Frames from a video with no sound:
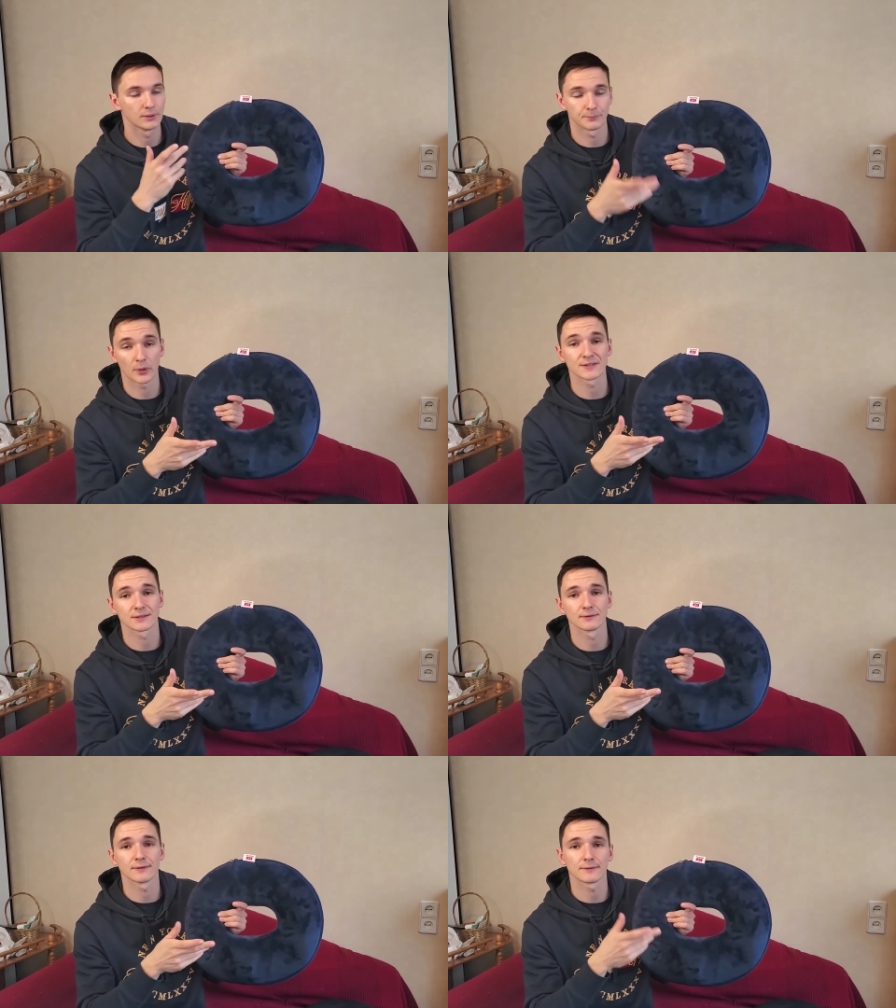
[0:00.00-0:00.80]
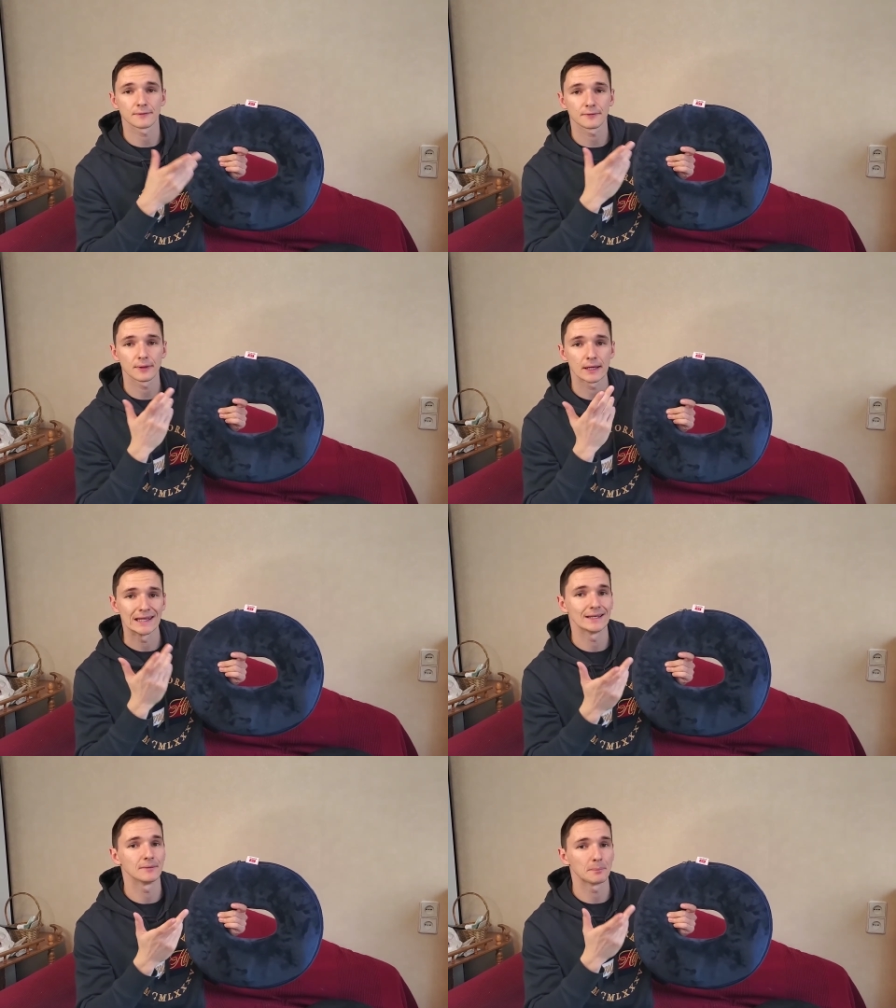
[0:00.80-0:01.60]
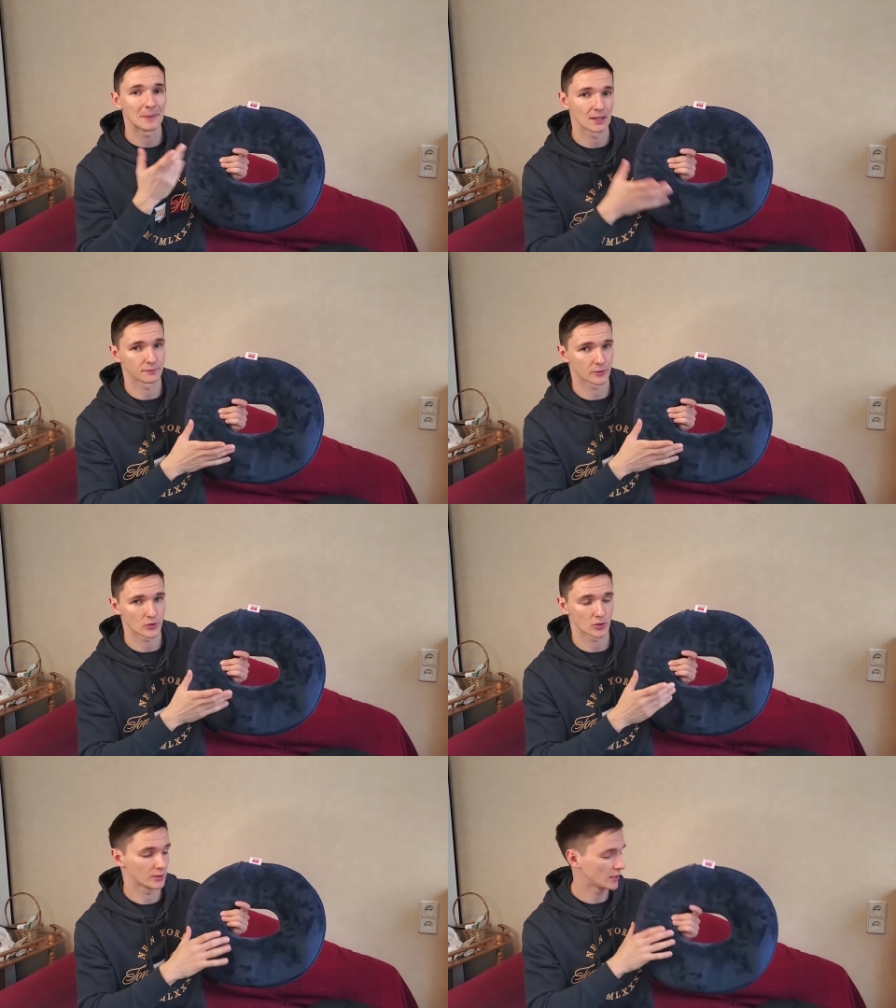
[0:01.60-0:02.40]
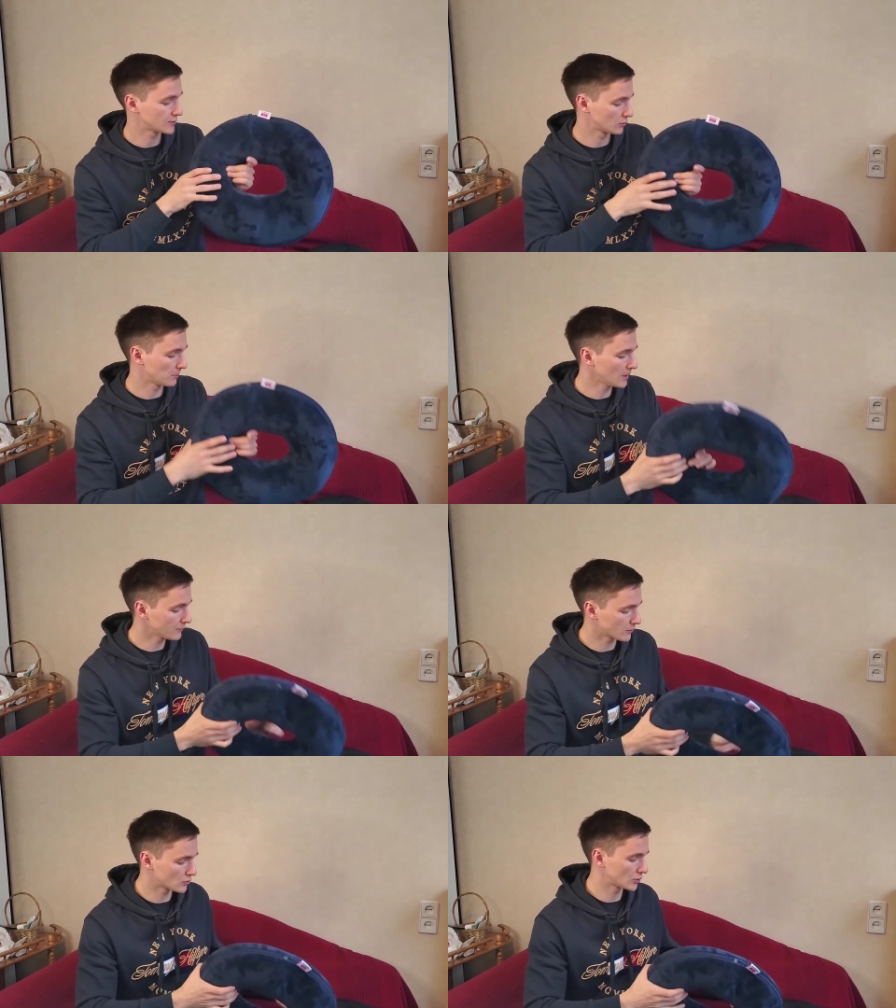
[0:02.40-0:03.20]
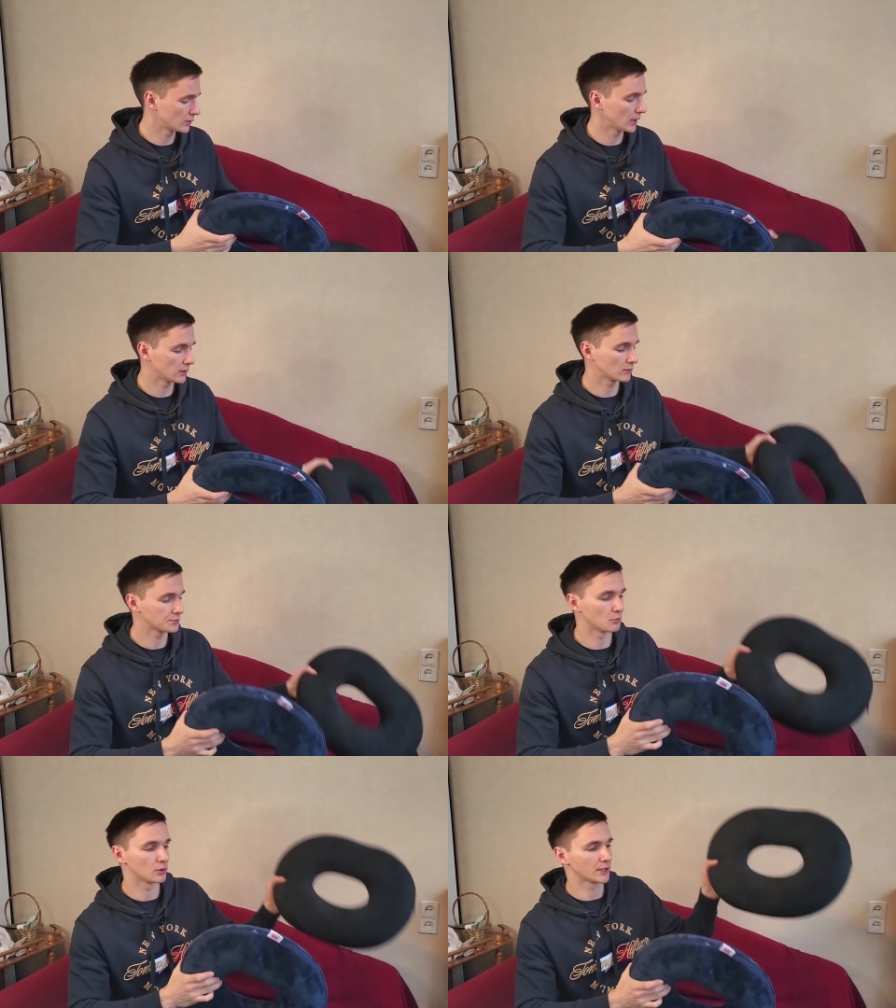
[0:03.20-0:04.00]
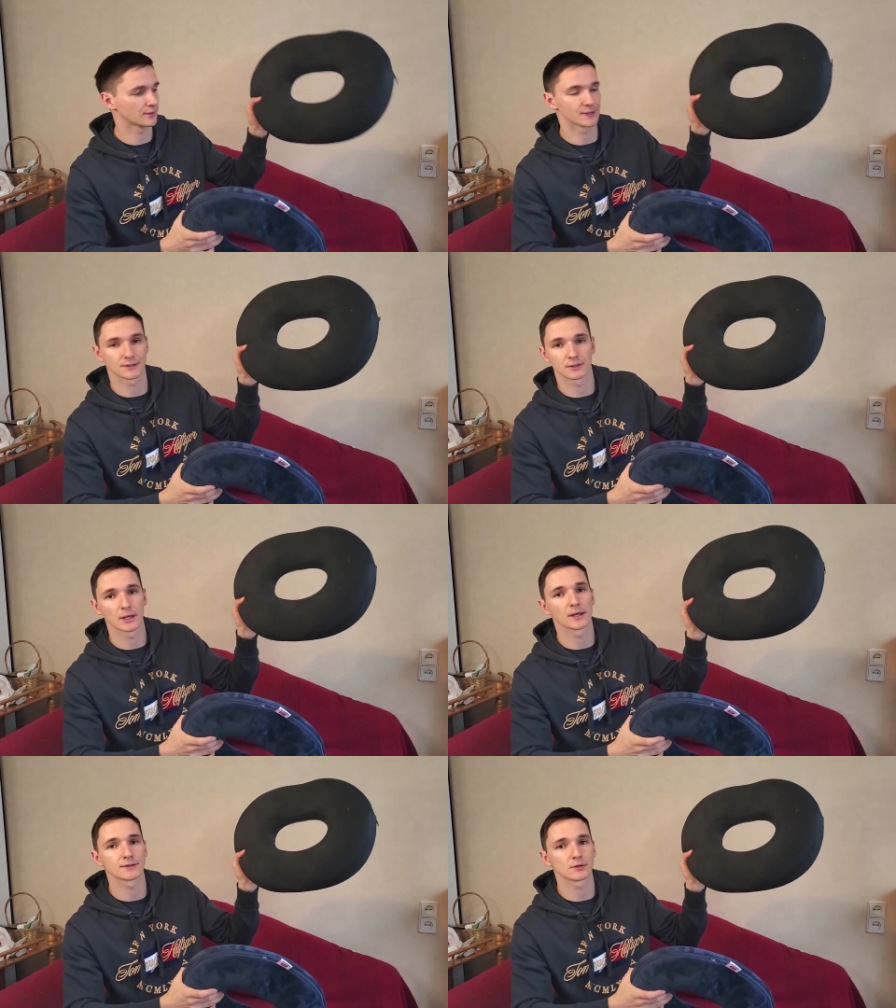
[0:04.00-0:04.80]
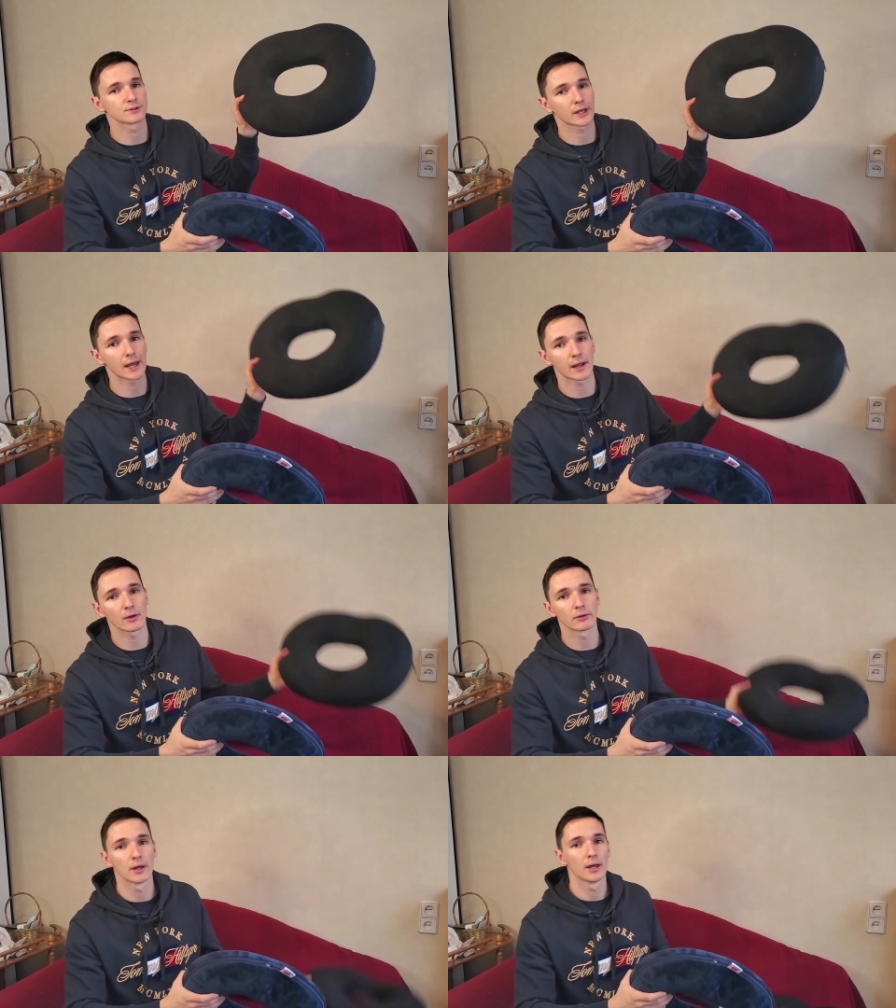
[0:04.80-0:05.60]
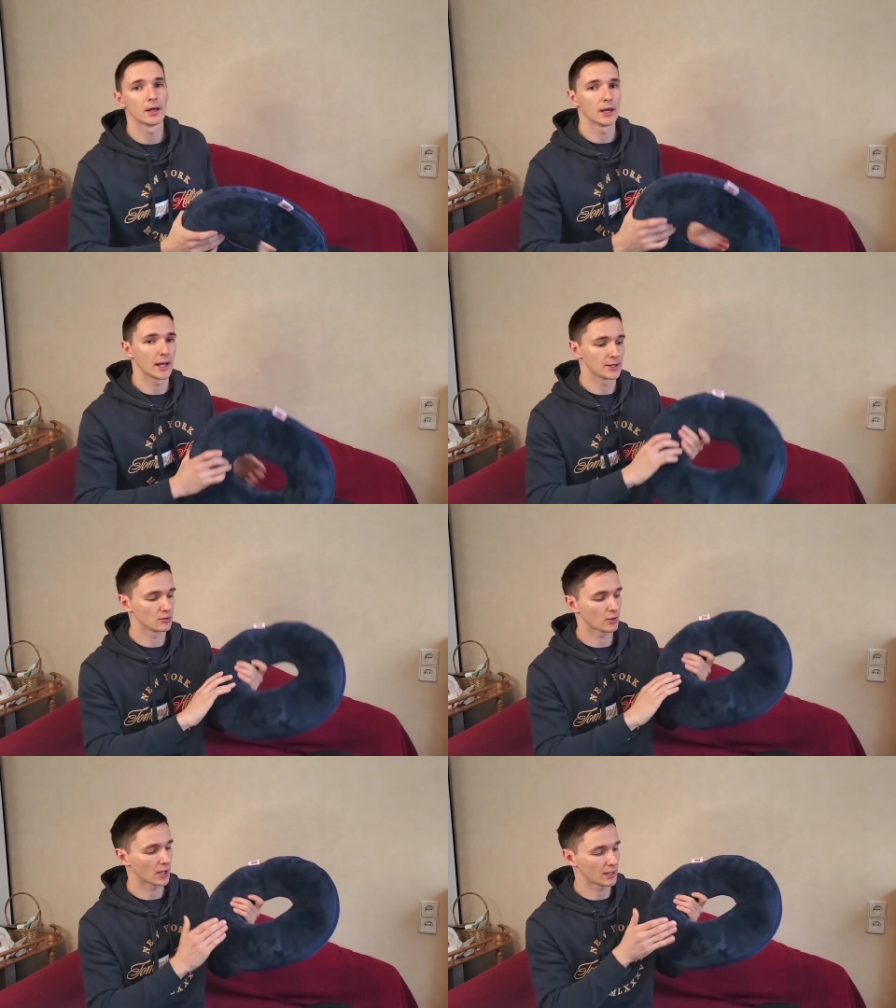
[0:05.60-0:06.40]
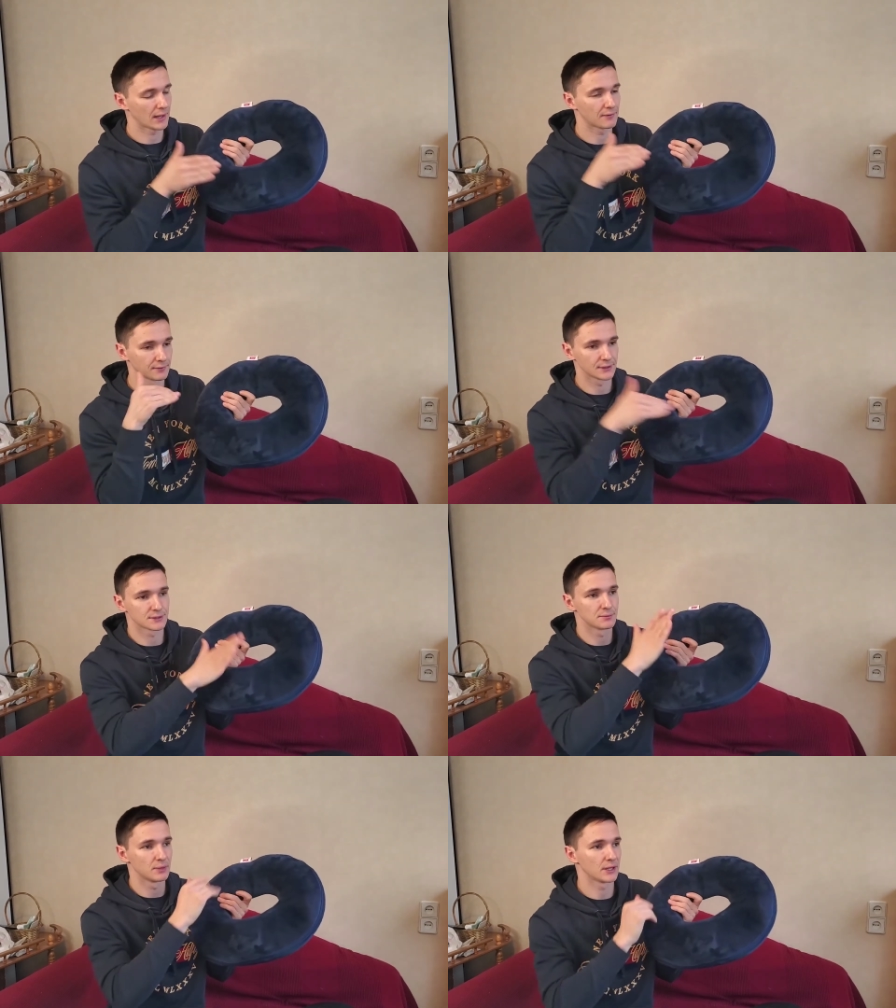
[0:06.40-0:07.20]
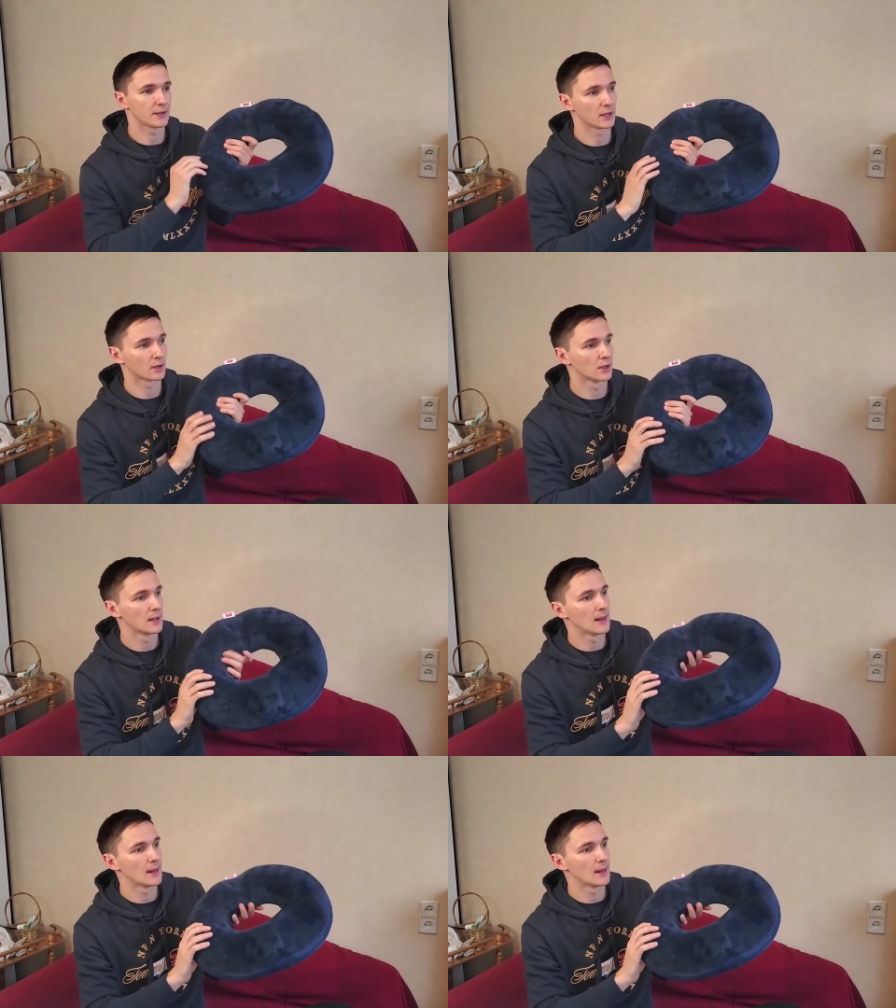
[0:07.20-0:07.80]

present in male version. Yes, so in male version, it looks more like this. Yeah, so it's cut out and you kind of have this bit here.